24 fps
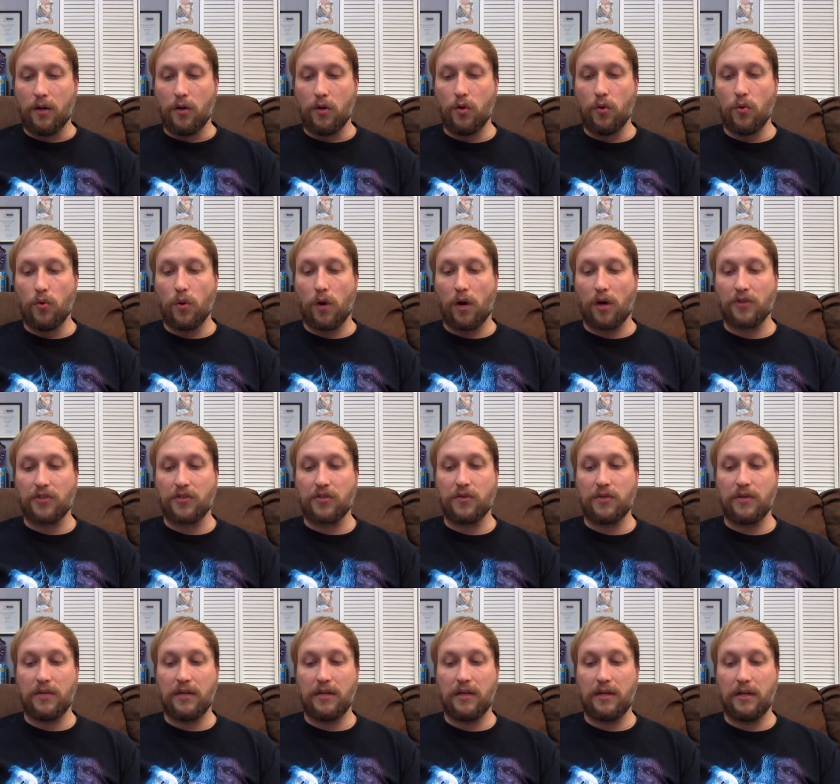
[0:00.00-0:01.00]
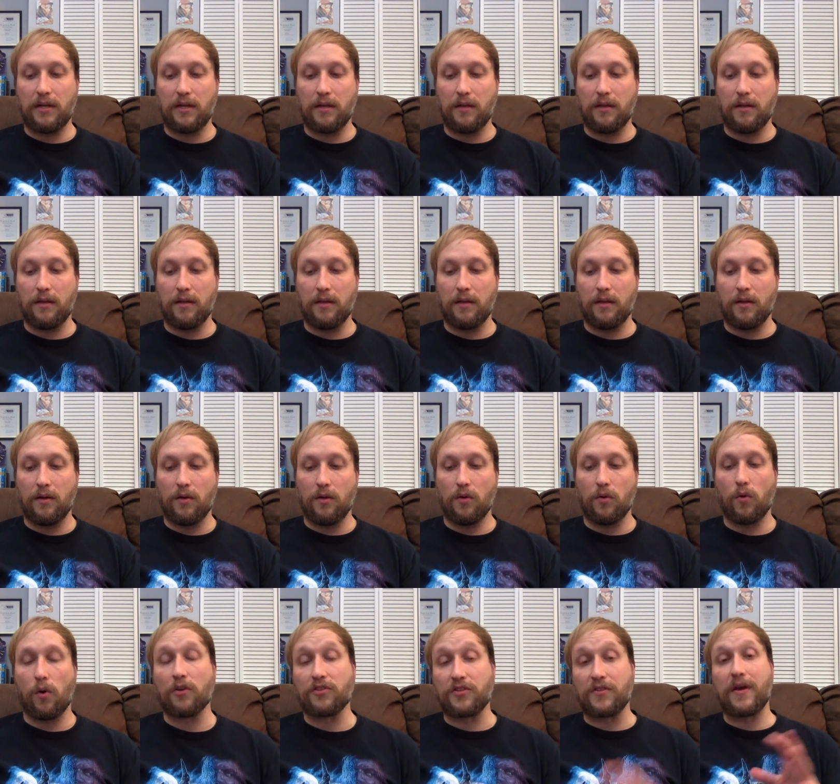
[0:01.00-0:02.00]
who
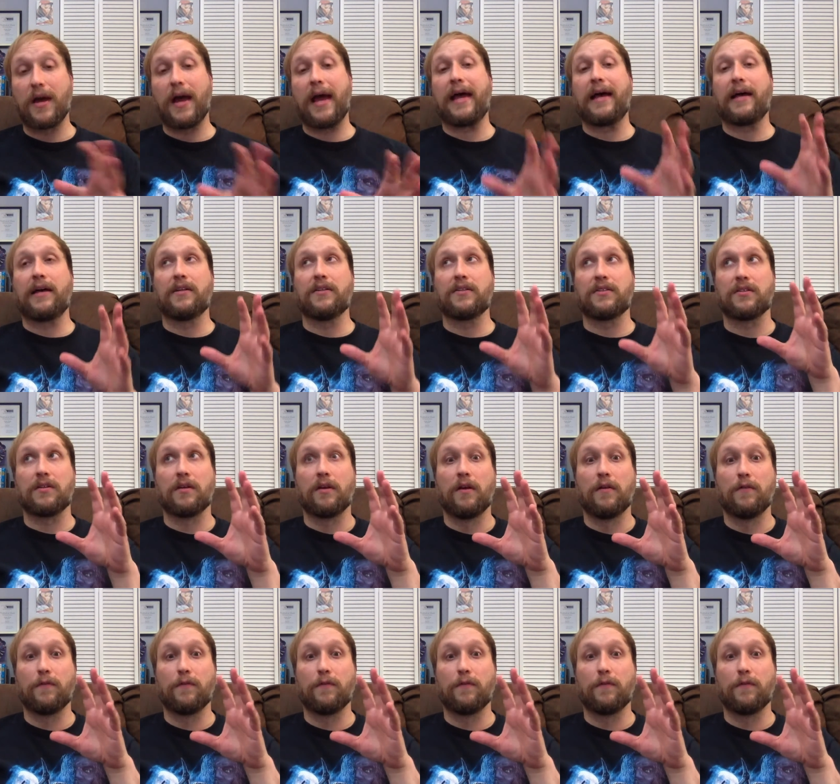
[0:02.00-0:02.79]
also has